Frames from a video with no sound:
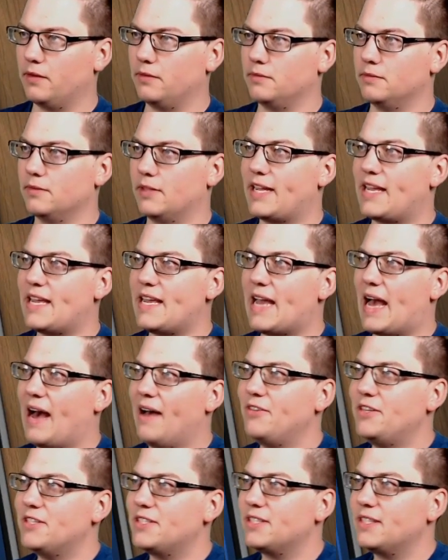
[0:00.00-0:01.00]
Like he
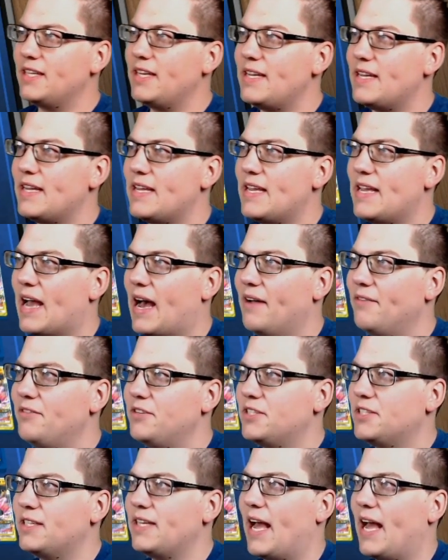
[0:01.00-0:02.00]
obviously
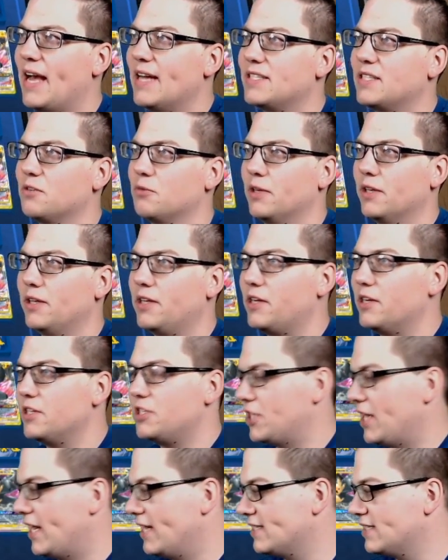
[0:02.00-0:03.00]
has a really good
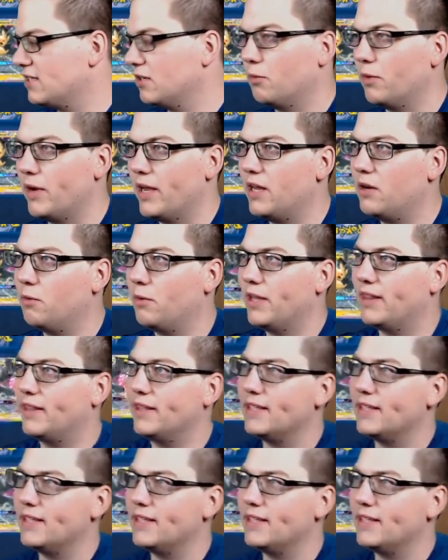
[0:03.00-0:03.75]
chance to win with the